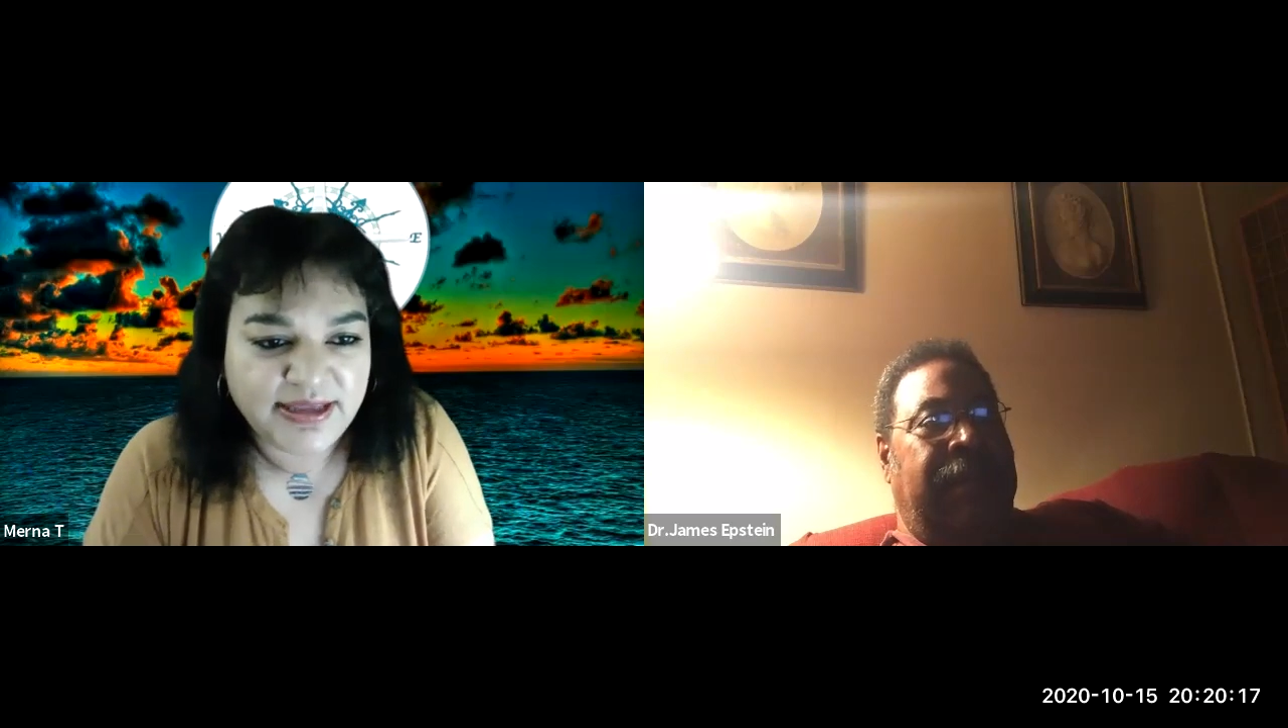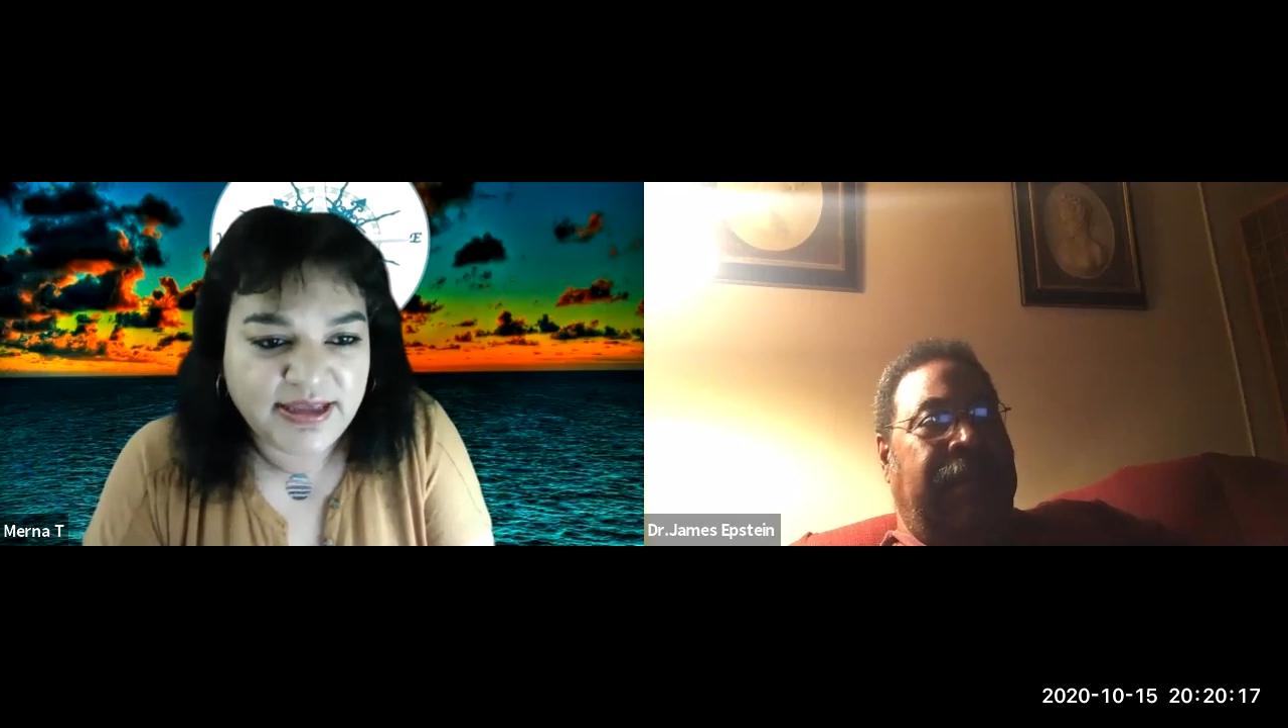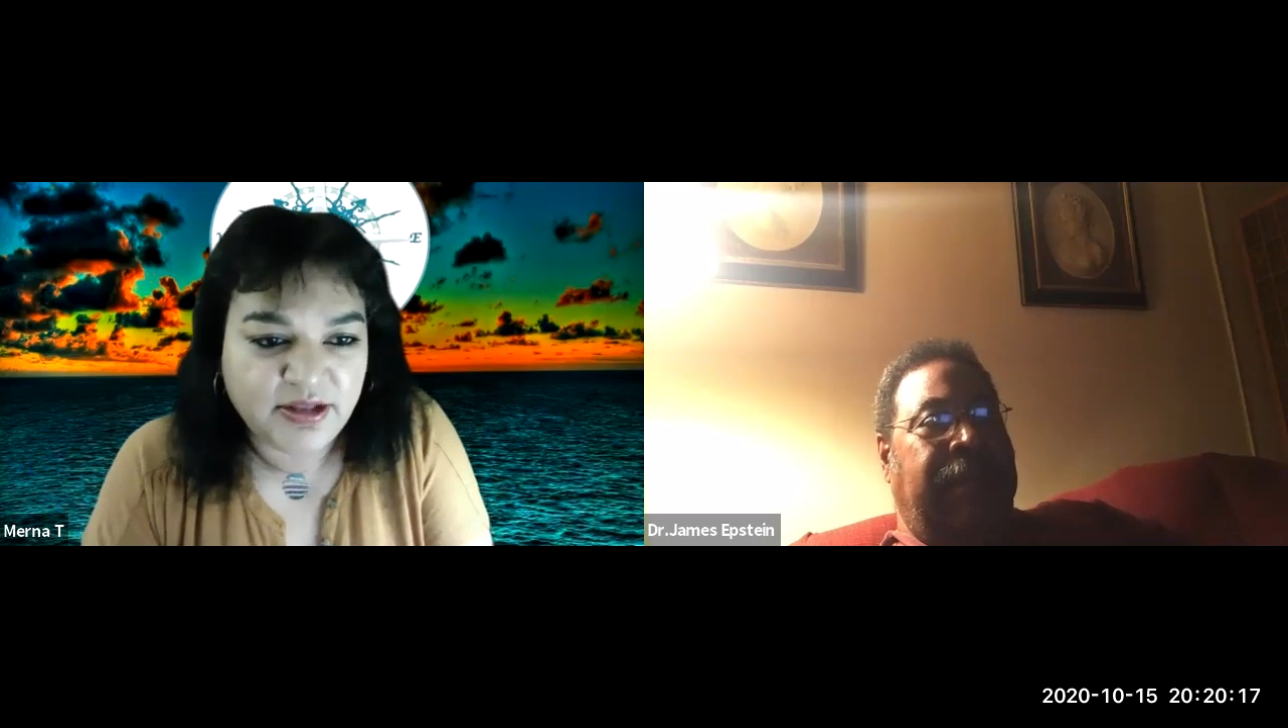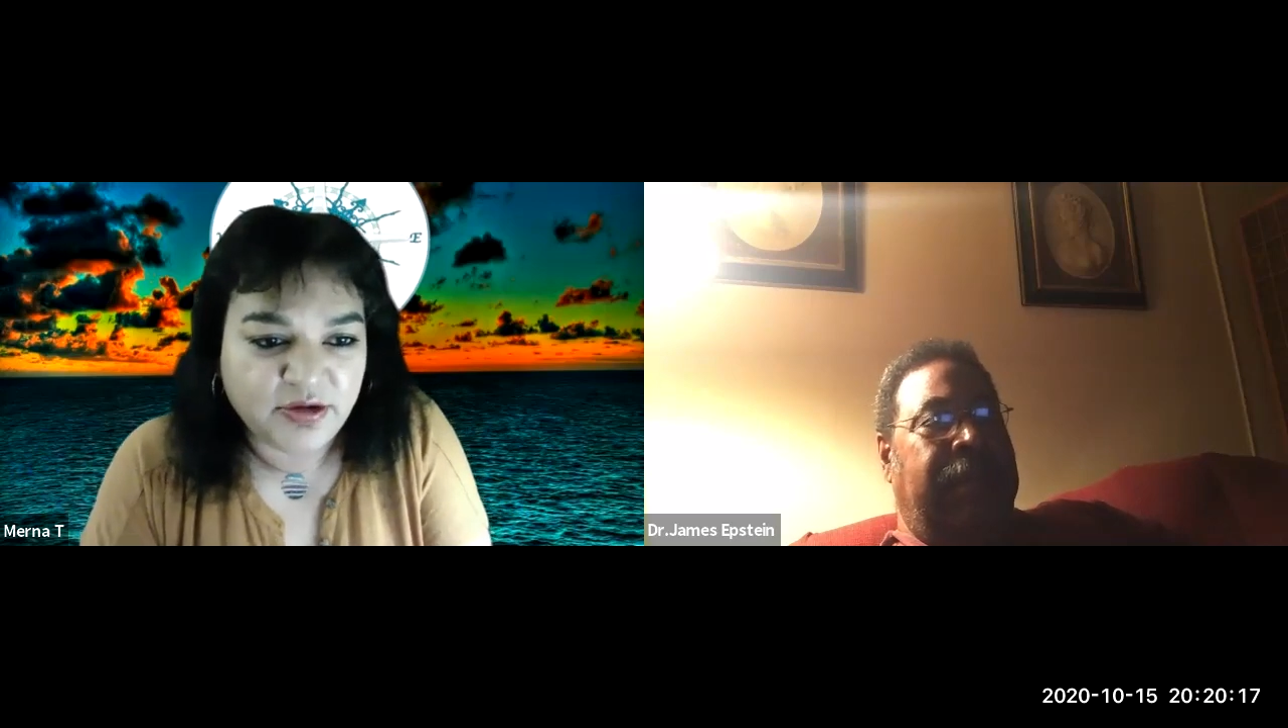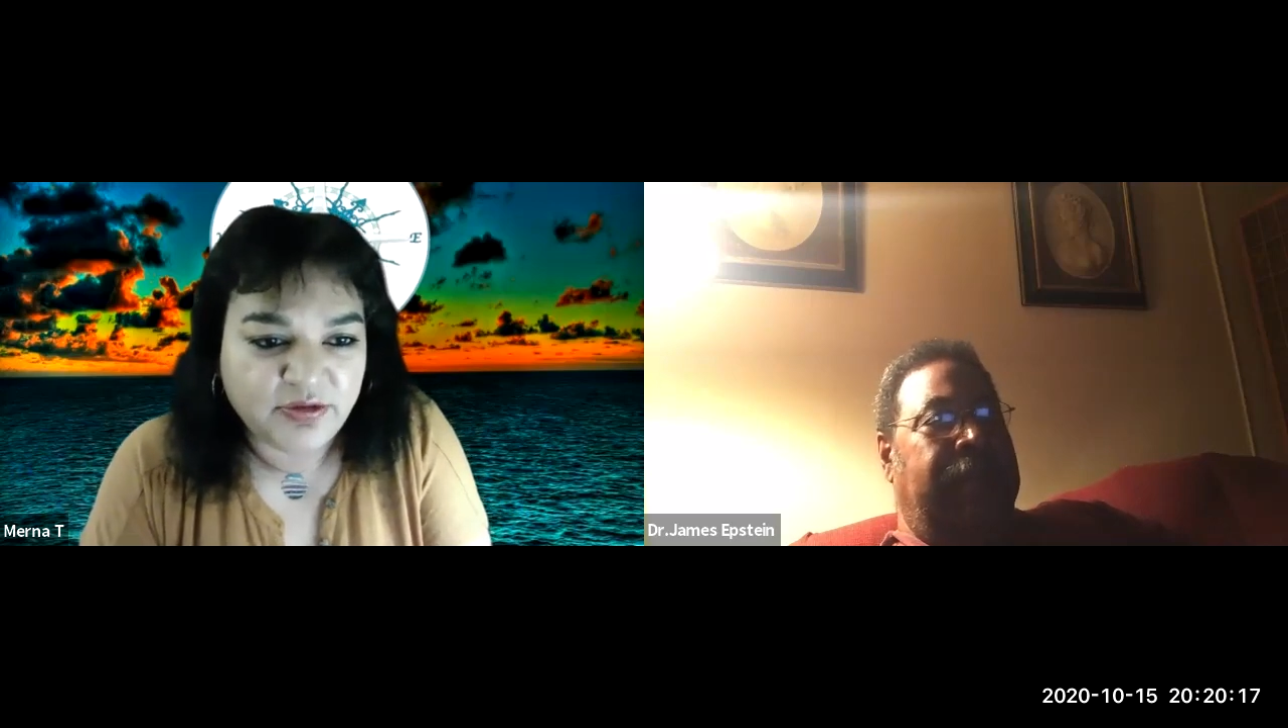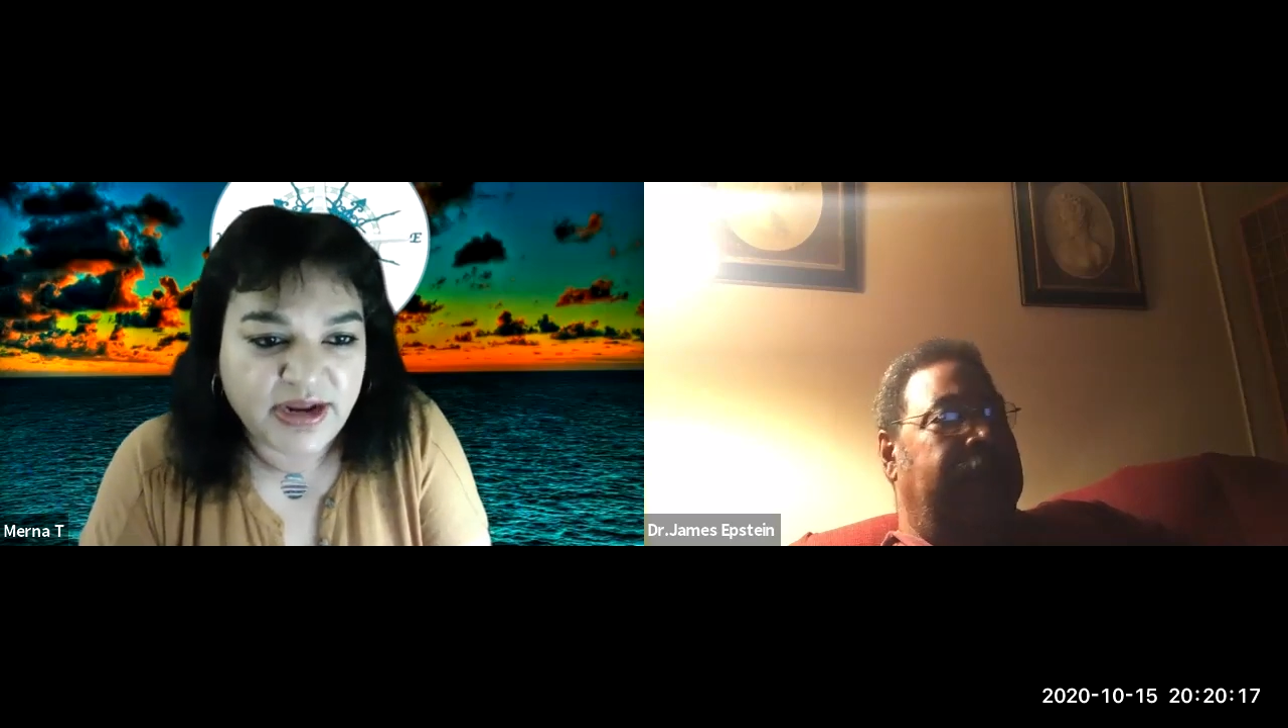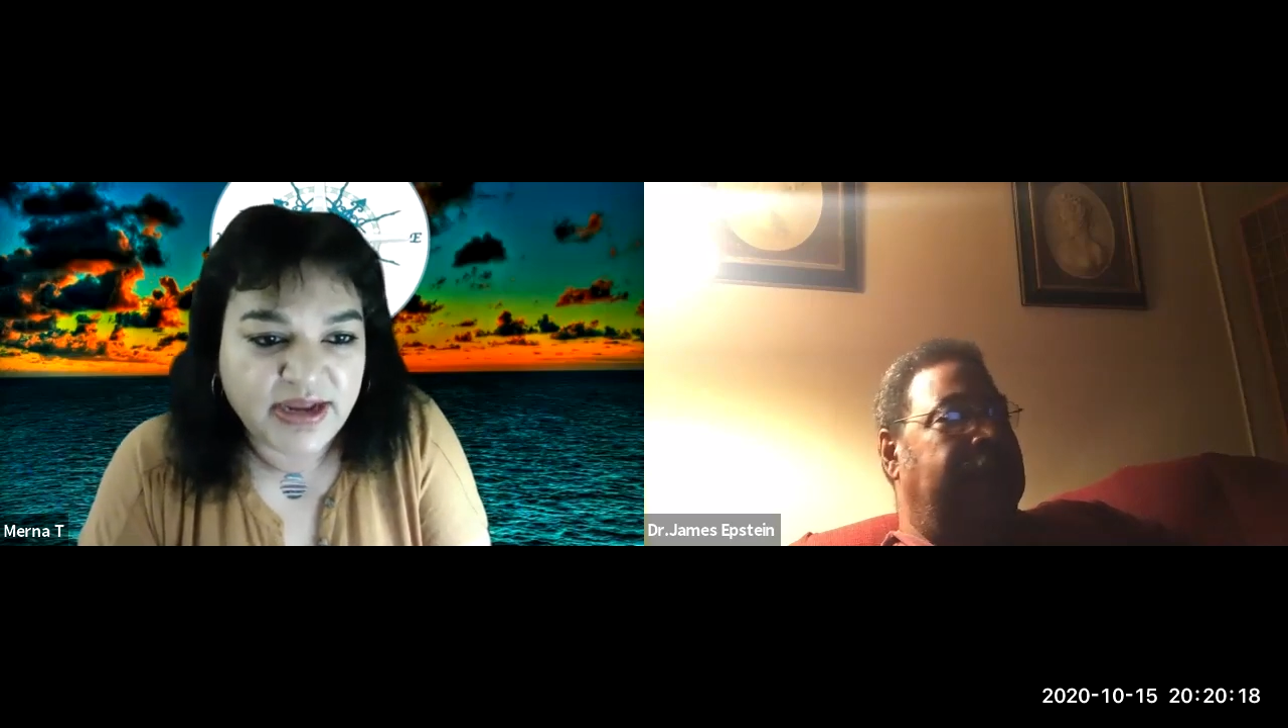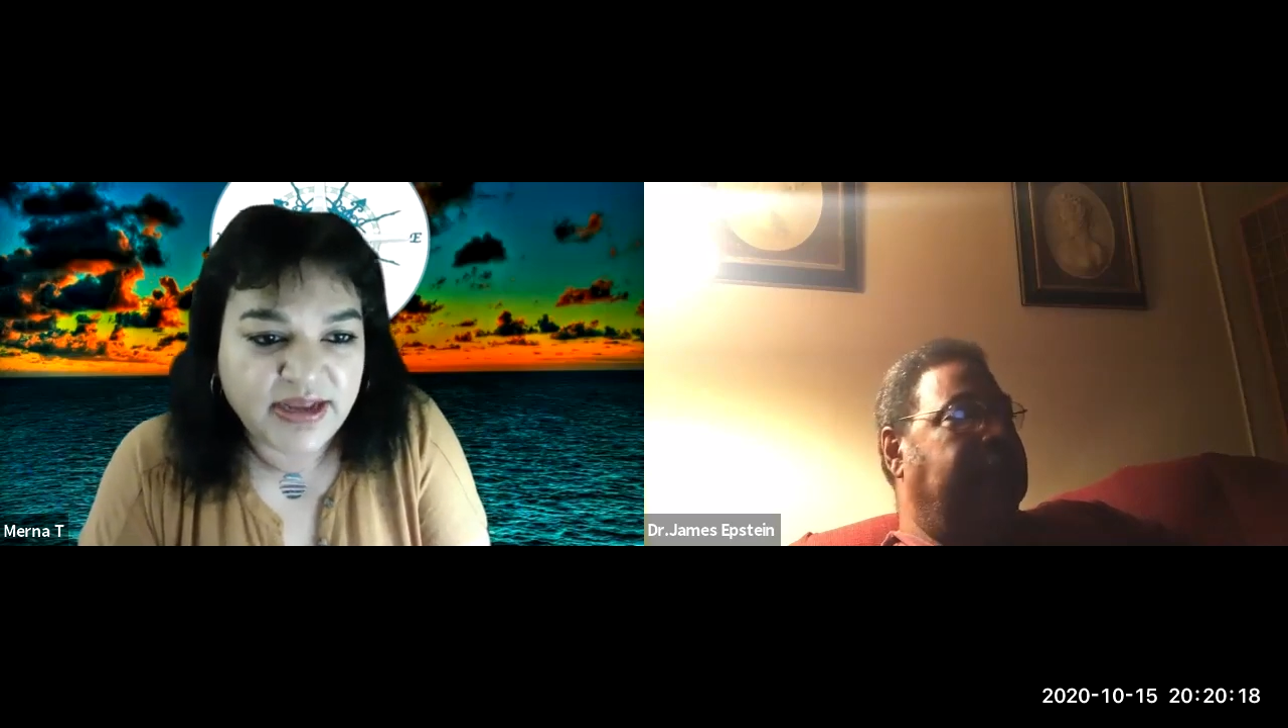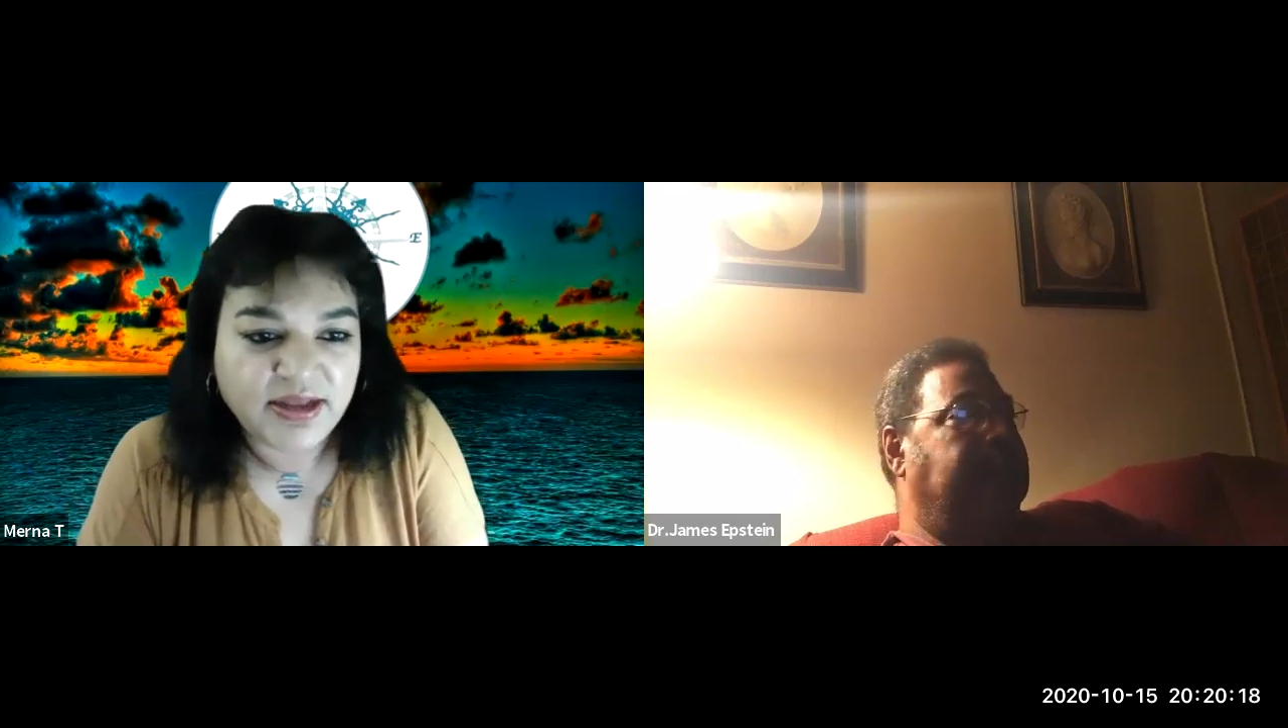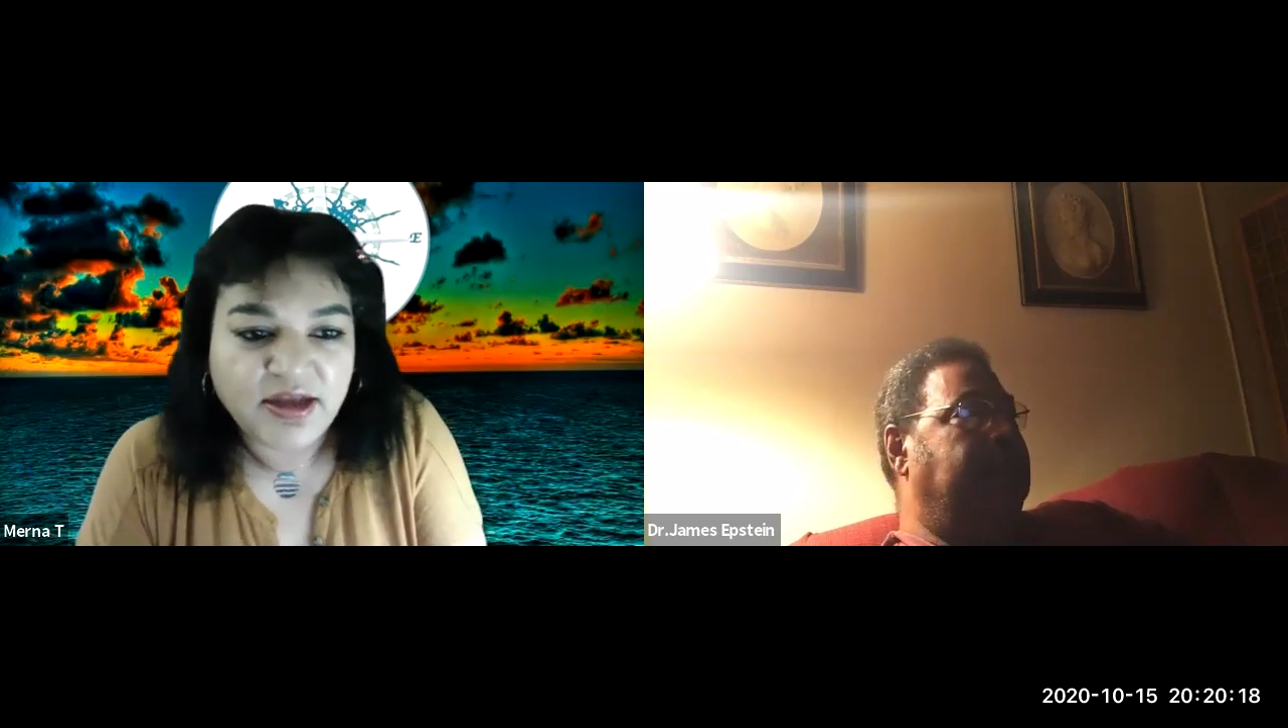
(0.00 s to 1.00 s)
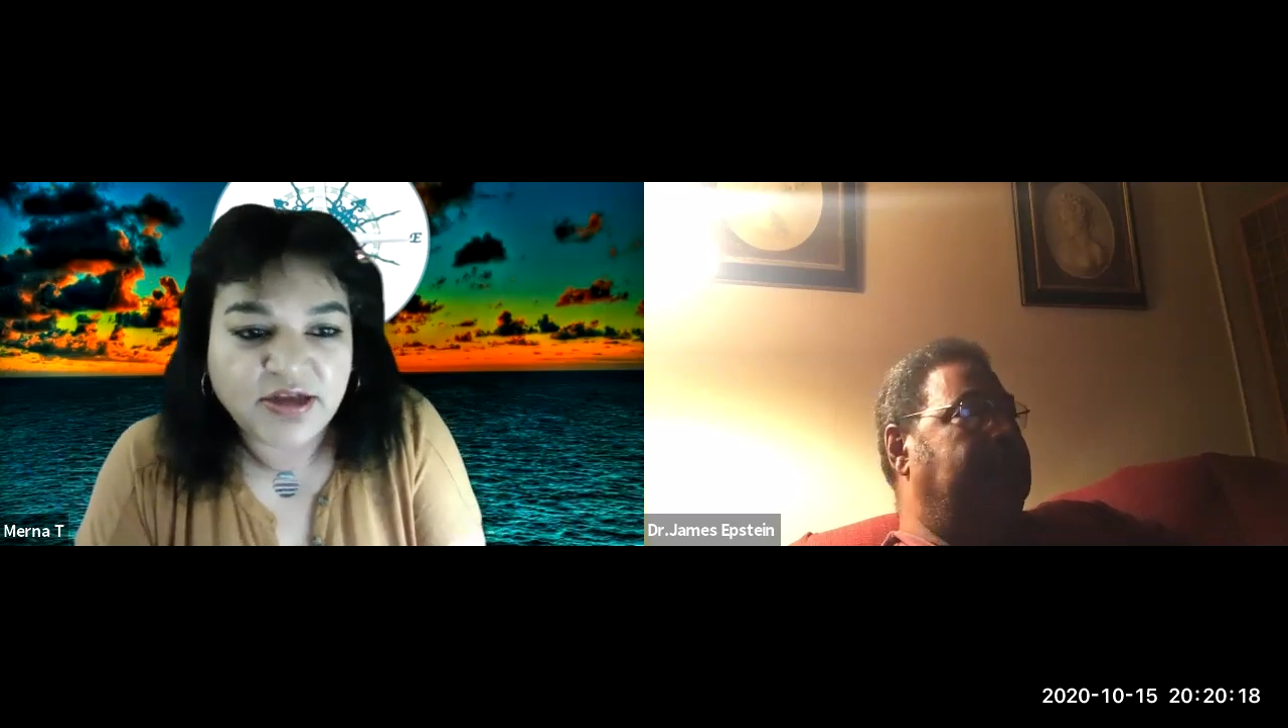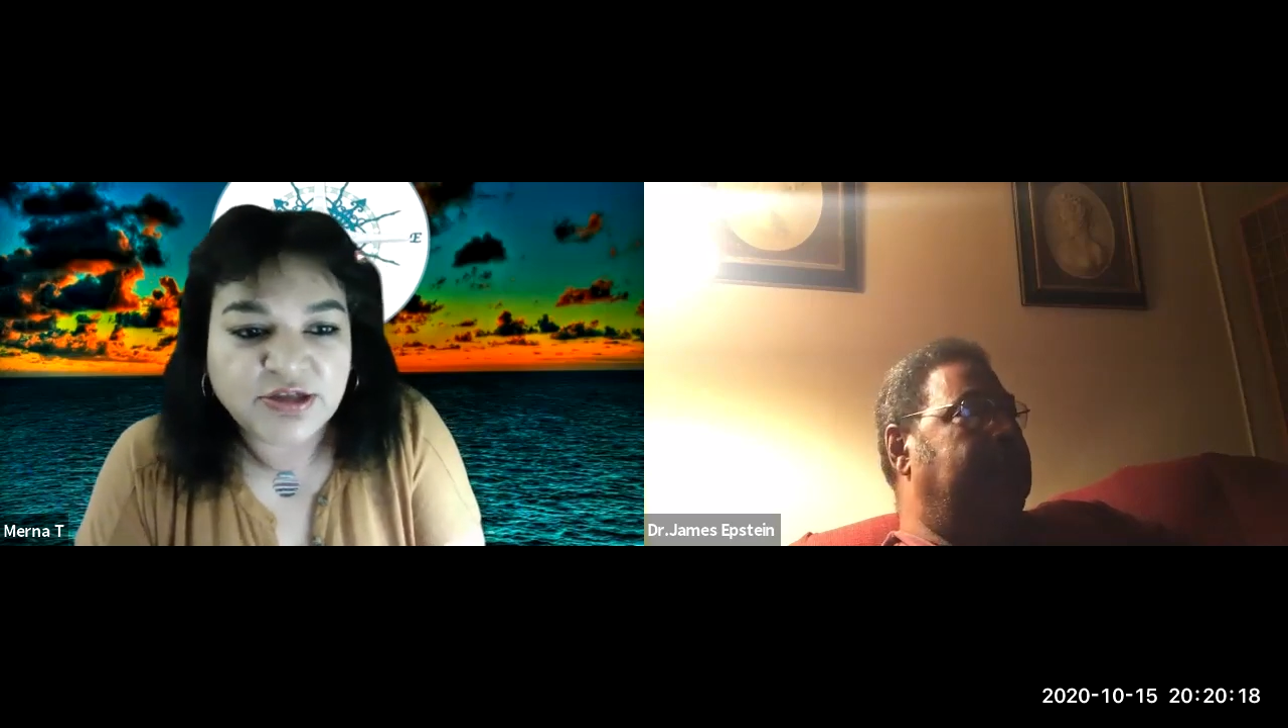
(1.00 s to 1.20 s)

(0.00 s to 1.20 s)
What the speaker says: keto, right?